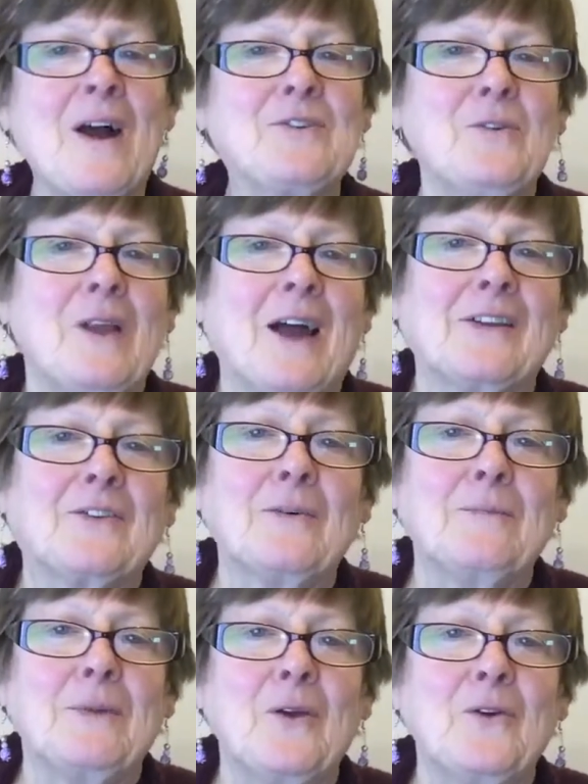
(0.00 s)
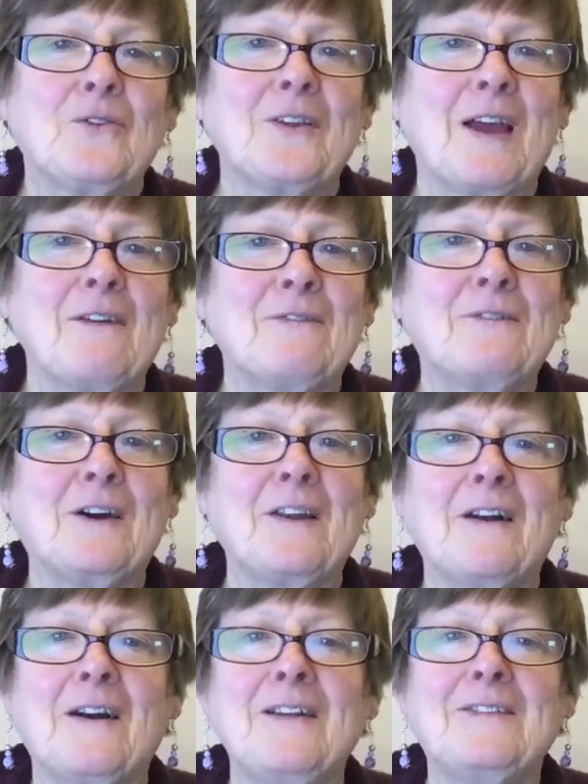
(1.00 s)
I do like to amuse and have fun.
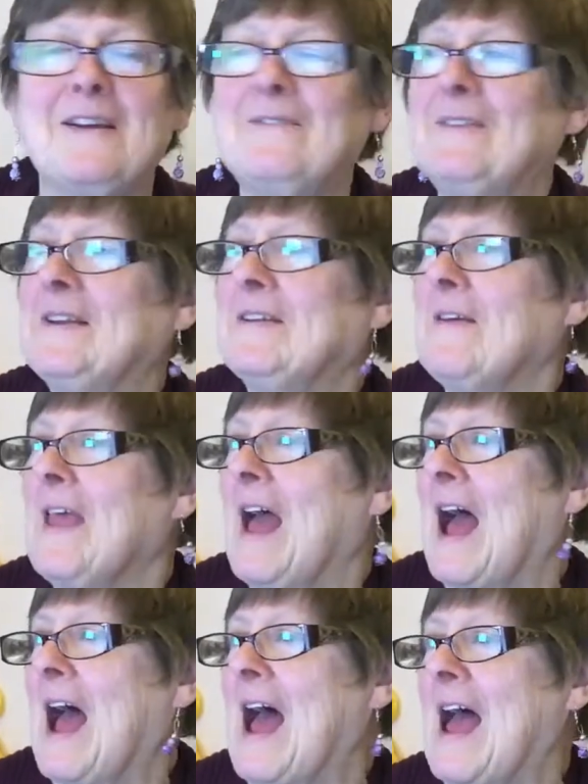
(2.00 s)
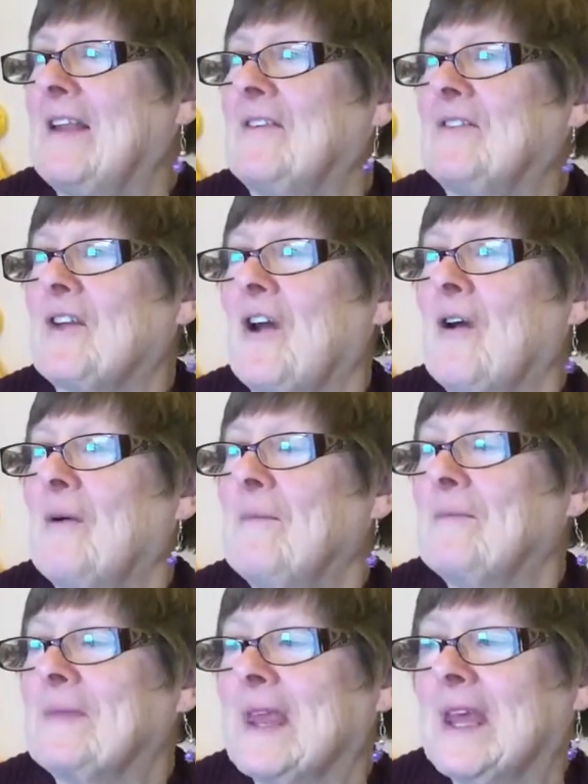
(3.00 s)
Hi, David. And
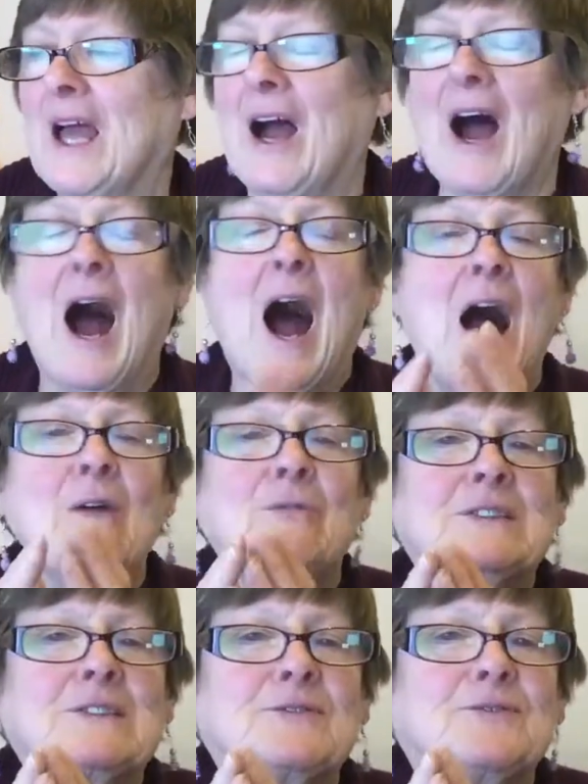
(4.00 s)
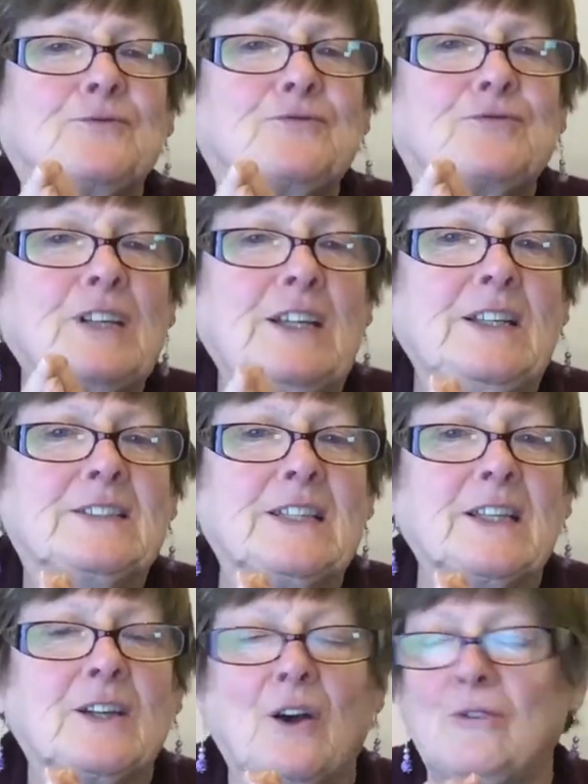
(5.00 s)
I was
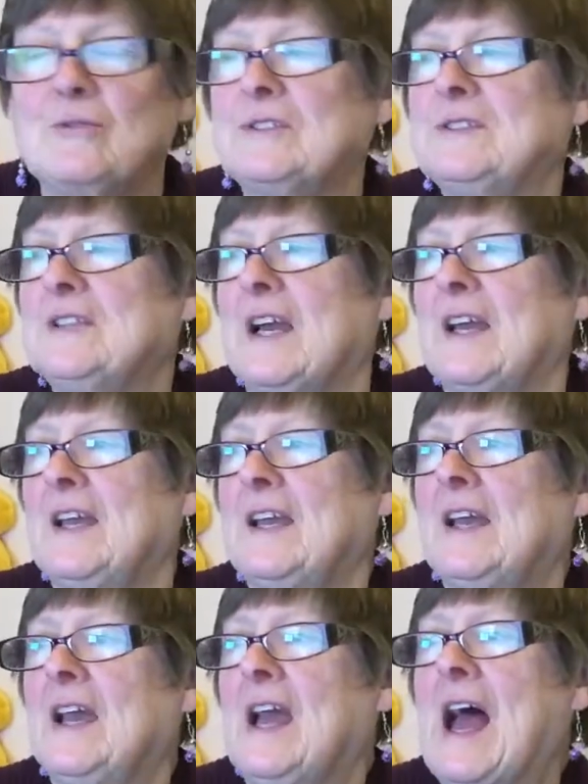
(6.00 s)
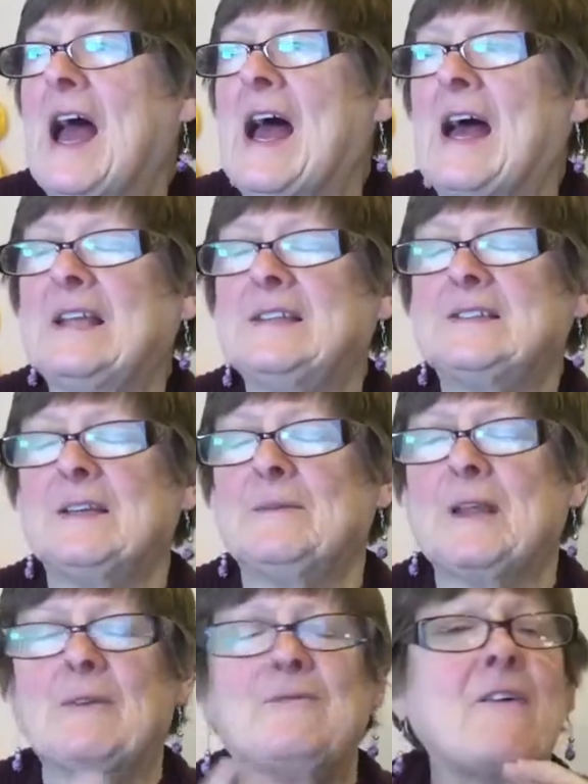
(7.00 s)
freezing cold today, and
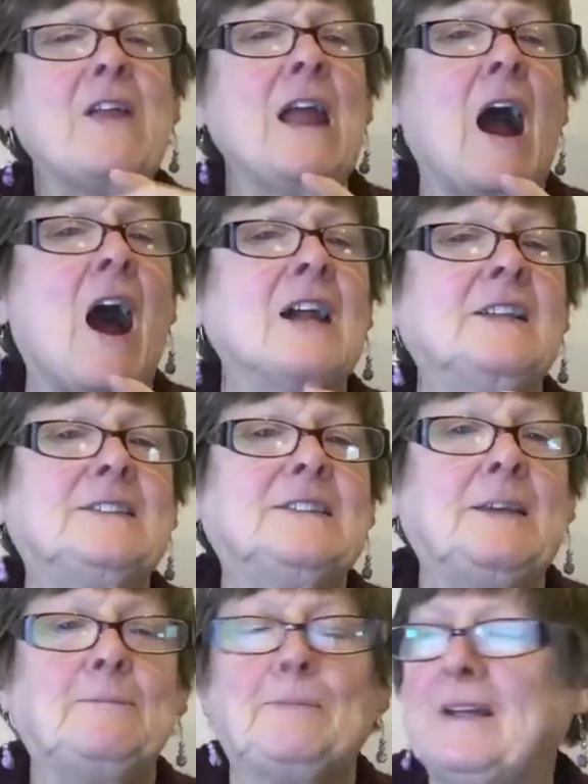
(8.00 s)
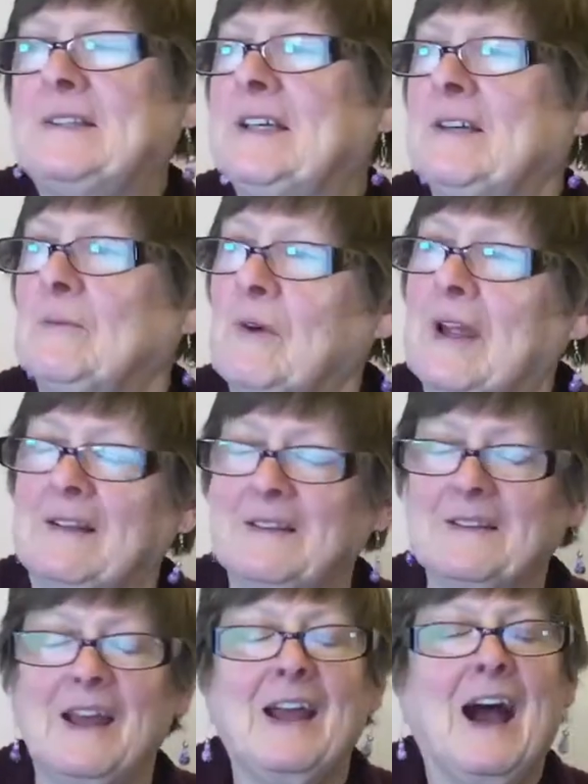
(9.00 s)
a very icy, biting
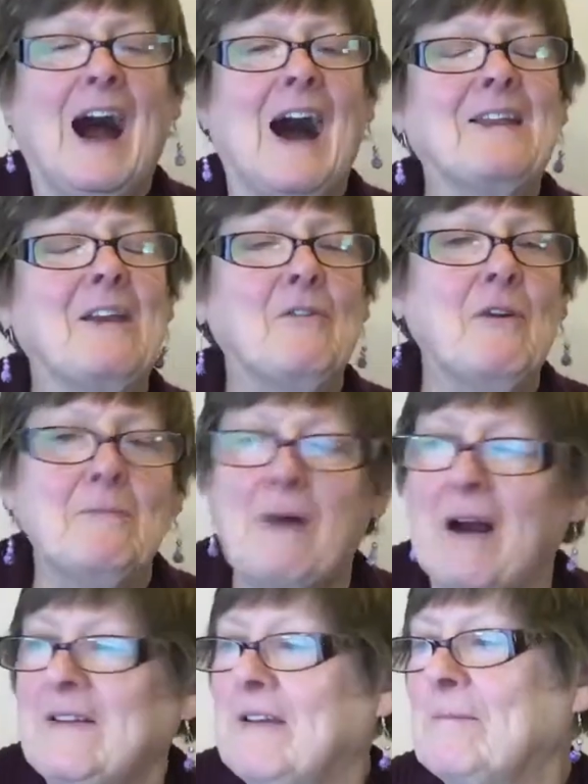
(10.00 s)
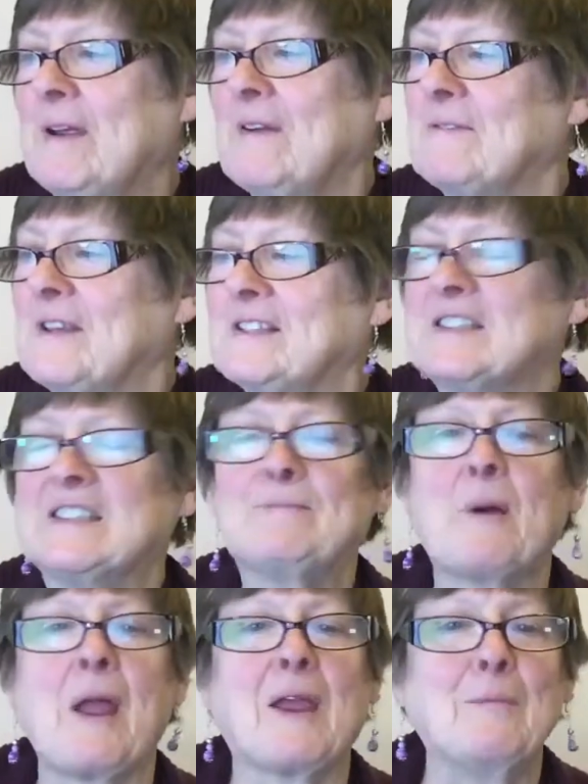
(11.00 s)
wind. And it reminded me of this
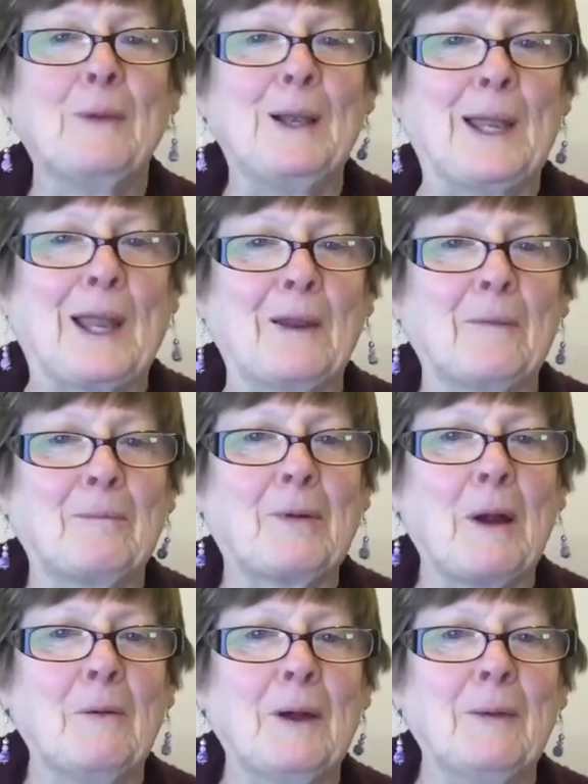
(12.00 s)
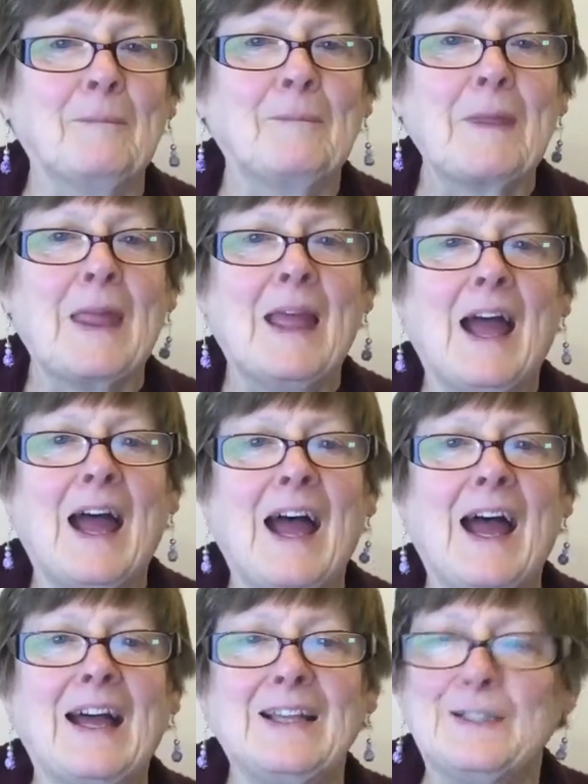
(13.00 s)
Spike Milligan poem.
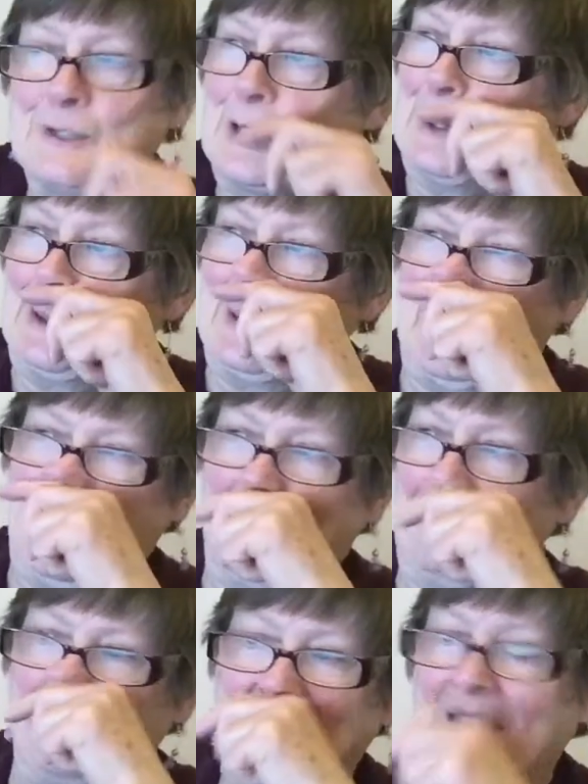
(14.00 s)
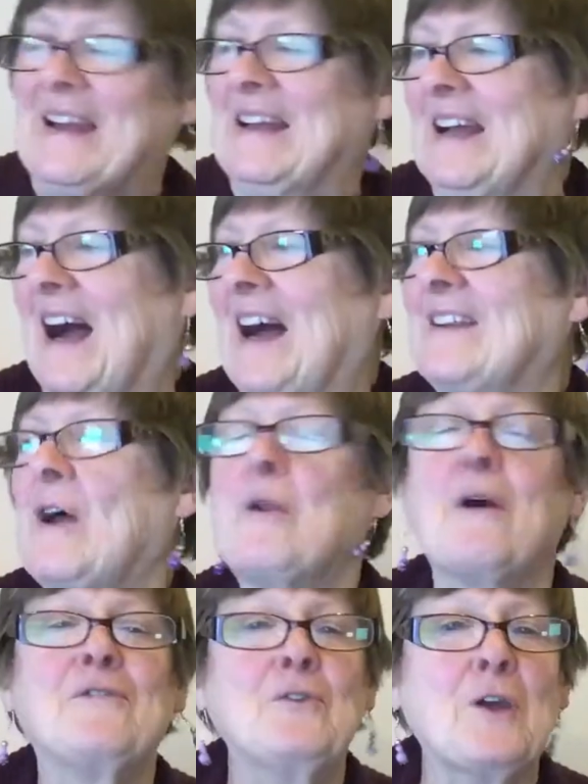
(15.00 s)
And I don't
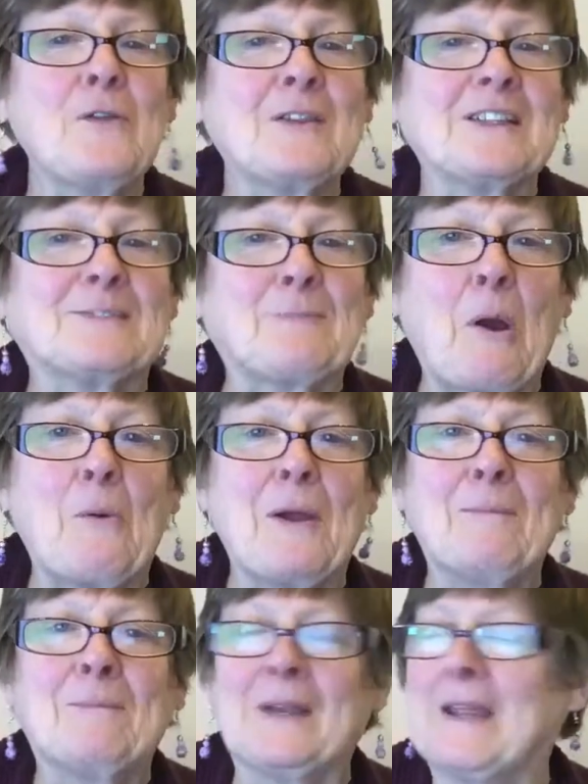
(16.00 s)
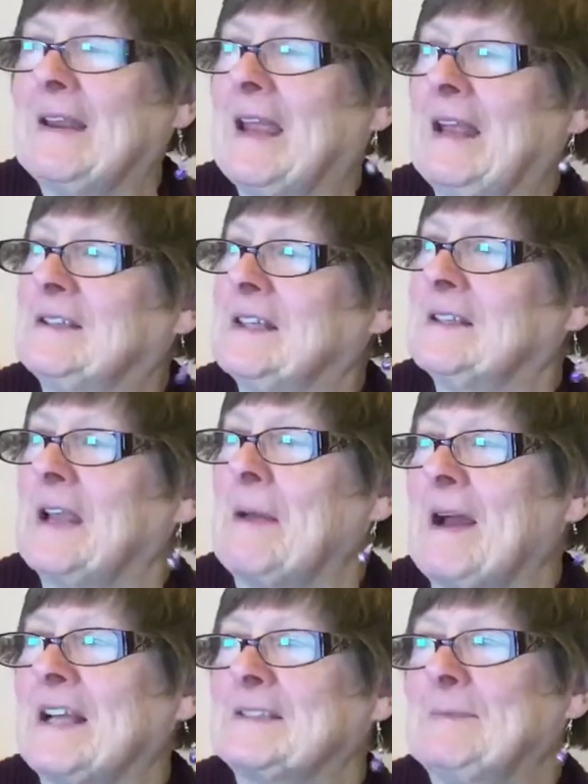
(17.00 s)
know if you know this poem, but it
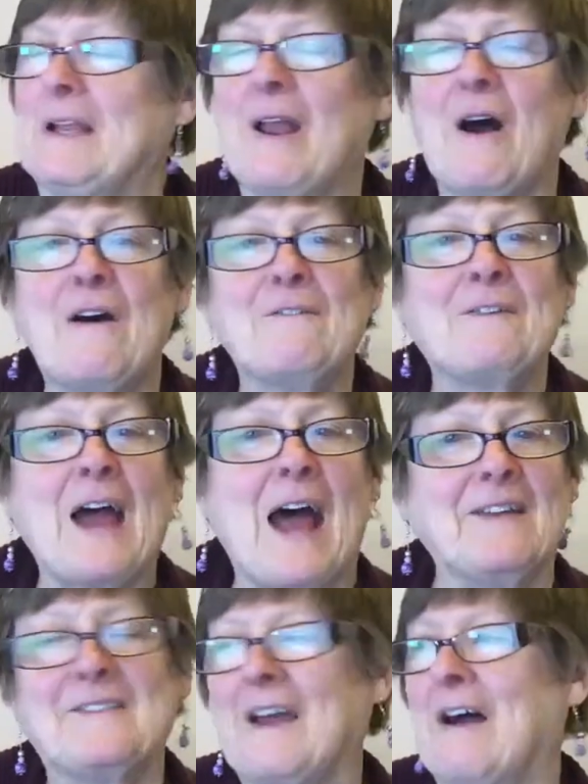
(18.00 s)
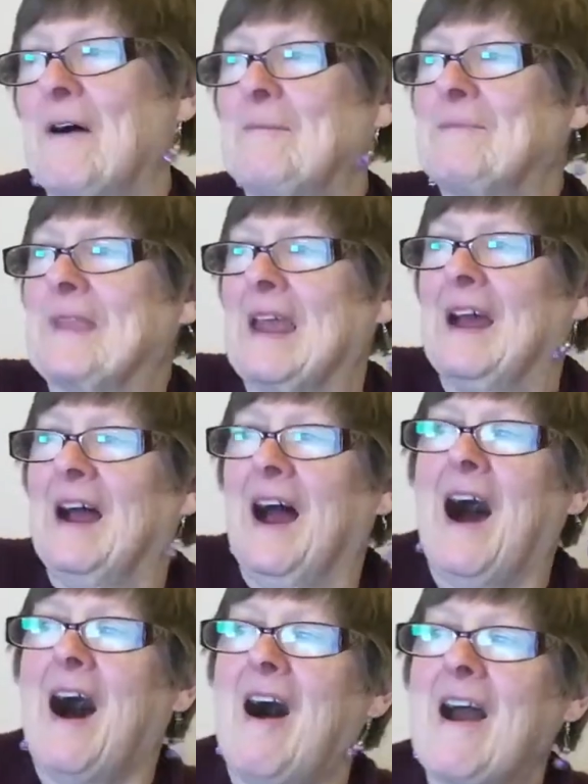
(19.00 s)
makes me laugh. And
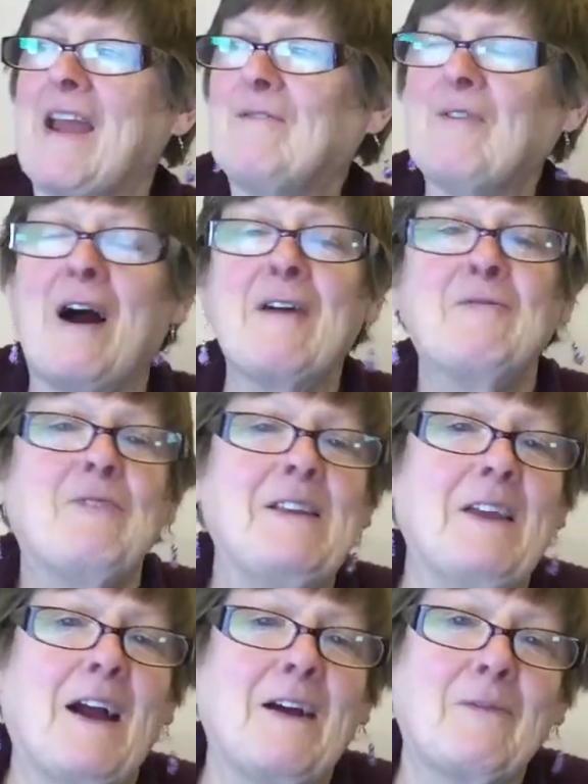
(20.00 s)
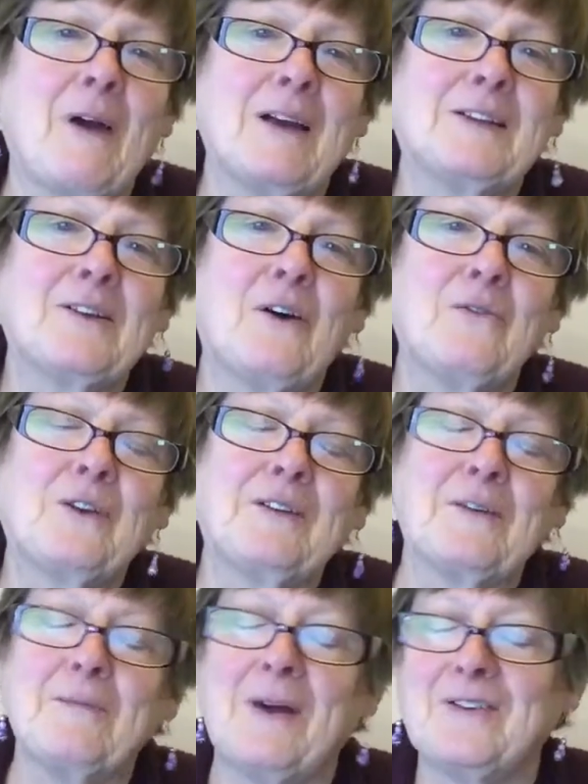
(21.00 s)
I read it. I told it
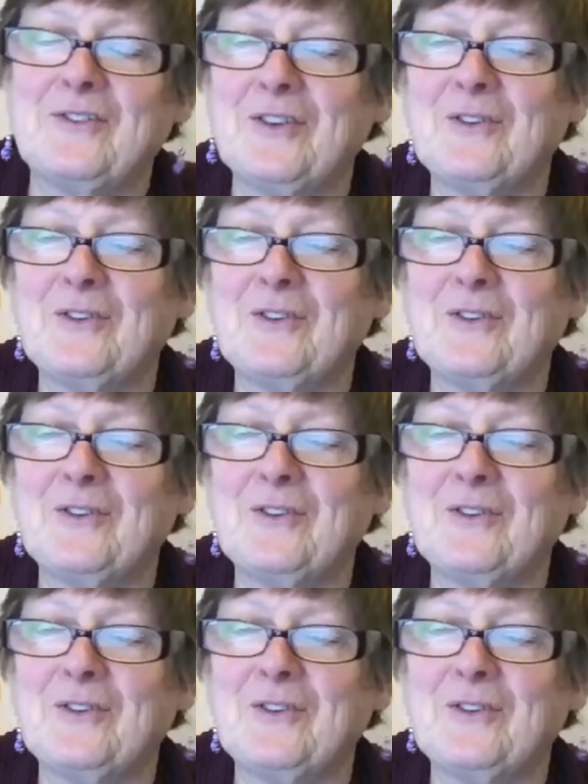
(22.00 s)
to my